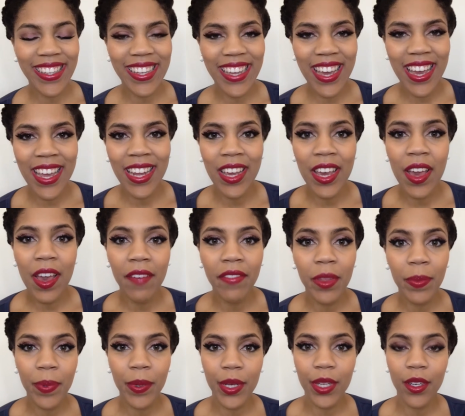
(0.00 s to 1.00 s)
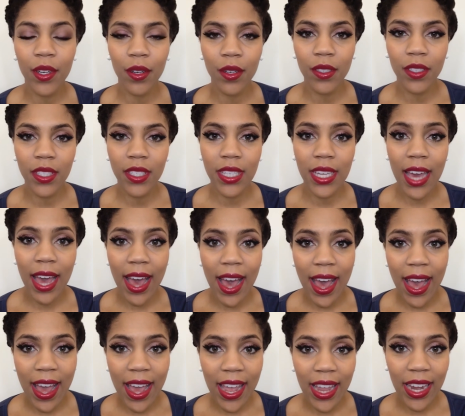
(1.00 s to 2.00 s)
Deanna of the Pretty Girls
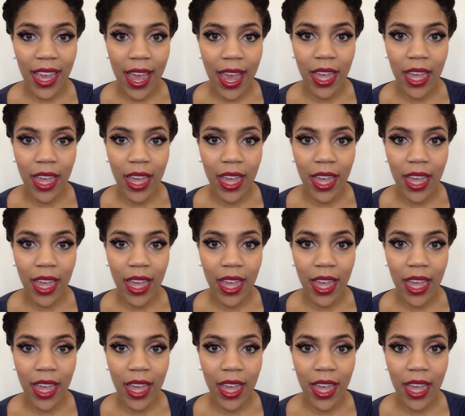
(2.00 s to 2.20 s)
Guide,